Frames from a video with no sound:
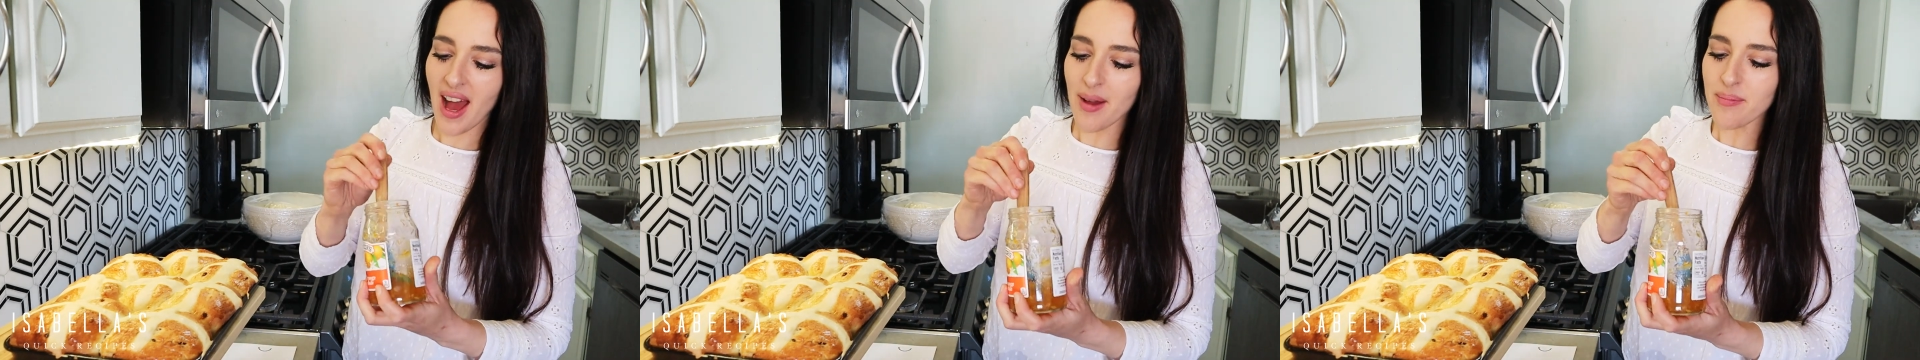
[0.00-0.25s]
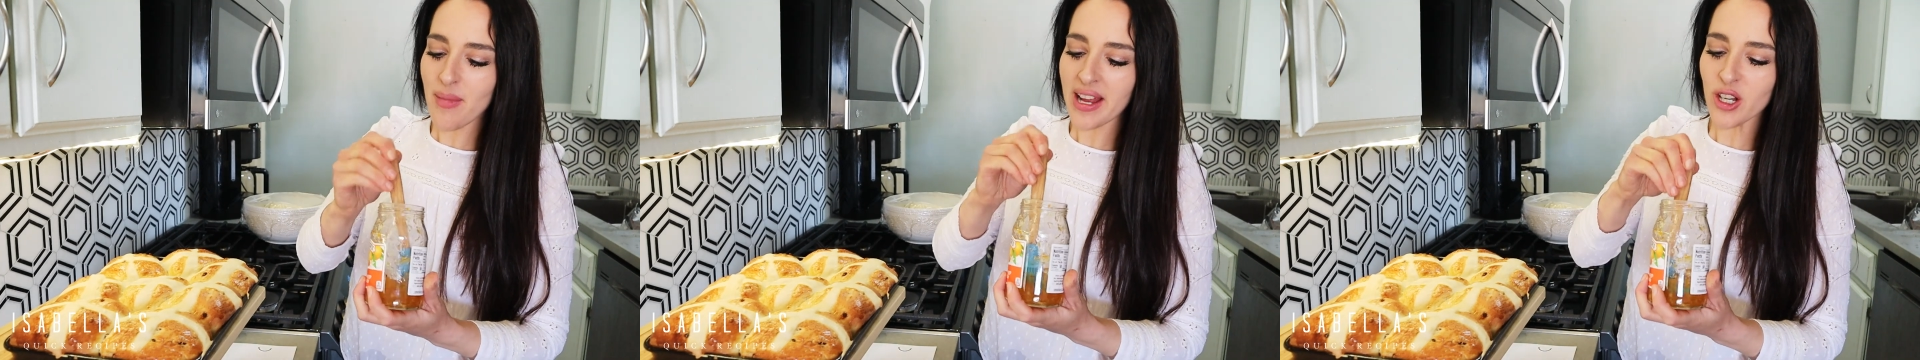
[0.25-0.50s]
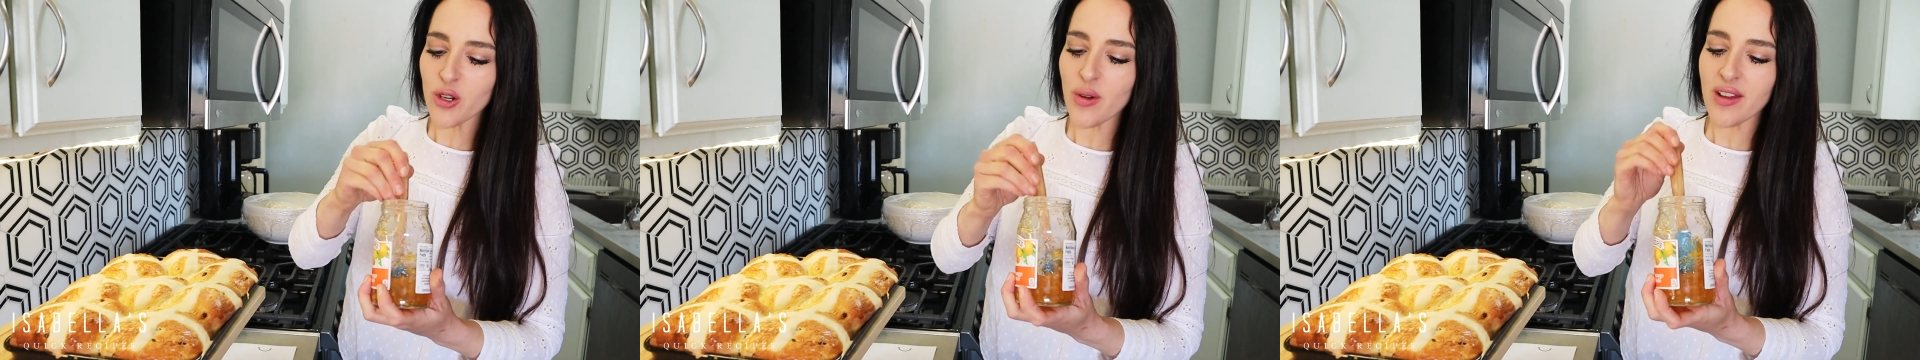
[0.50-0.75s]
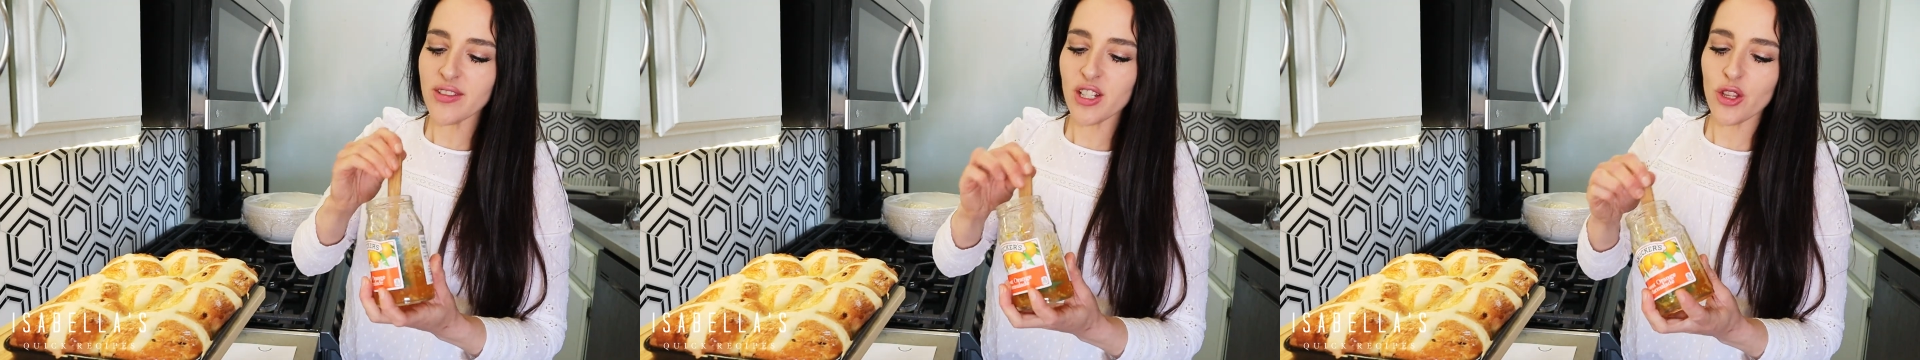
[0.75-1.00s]
I
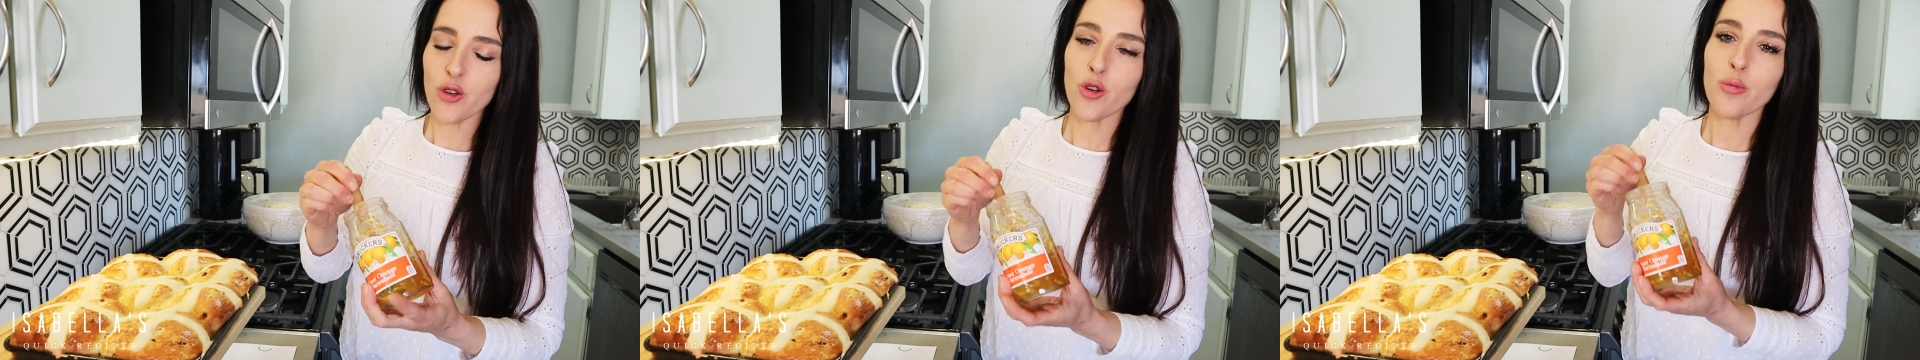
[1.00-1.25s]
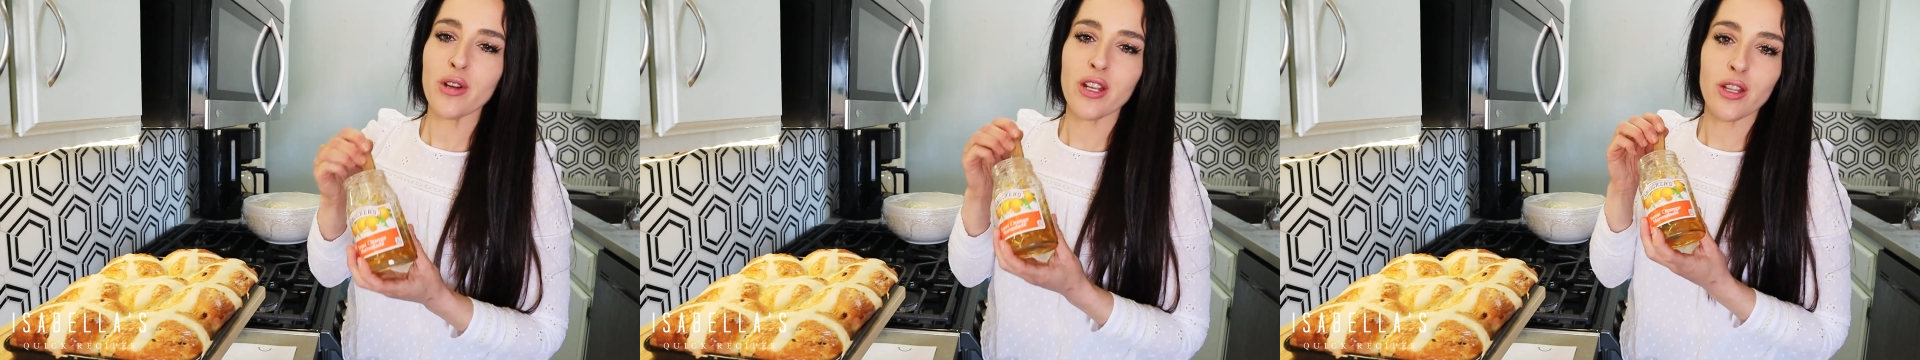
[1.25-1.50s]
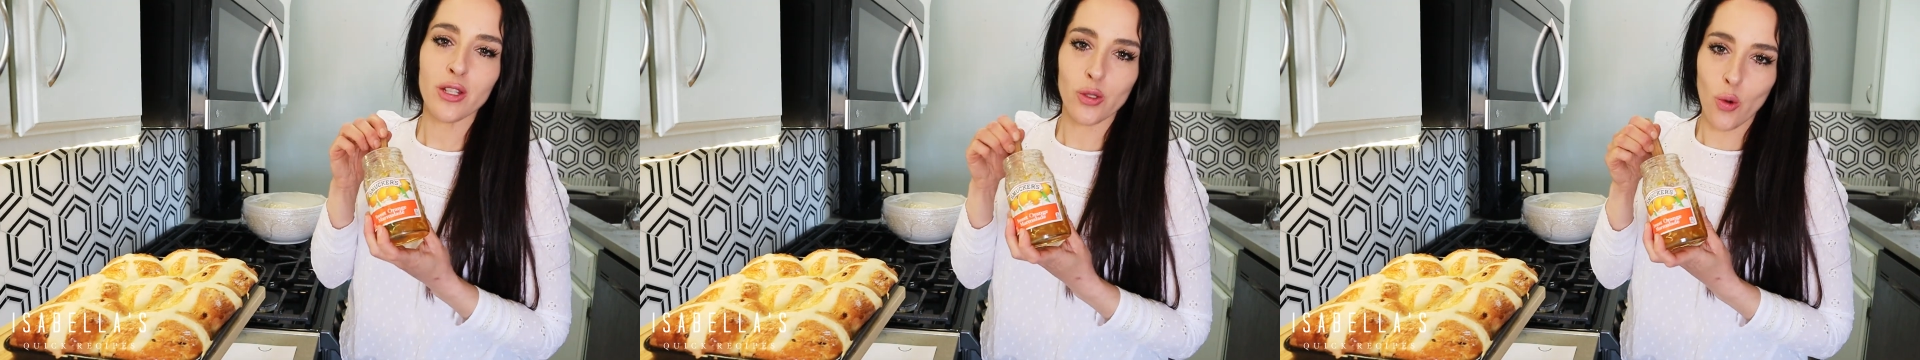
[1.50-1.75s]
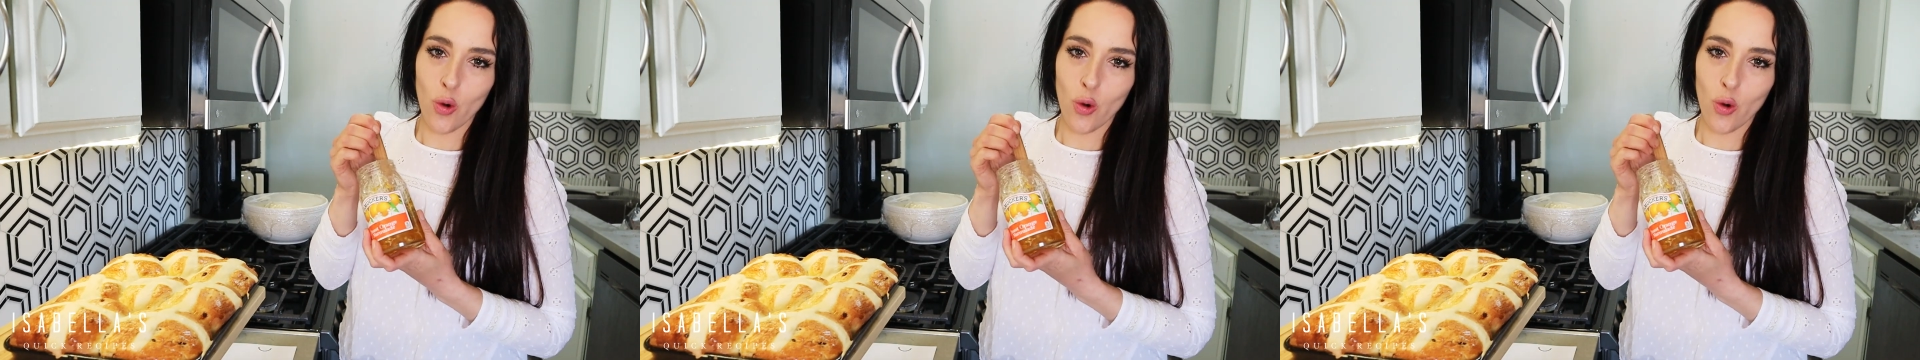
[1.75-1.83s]
microwaved a little bit of this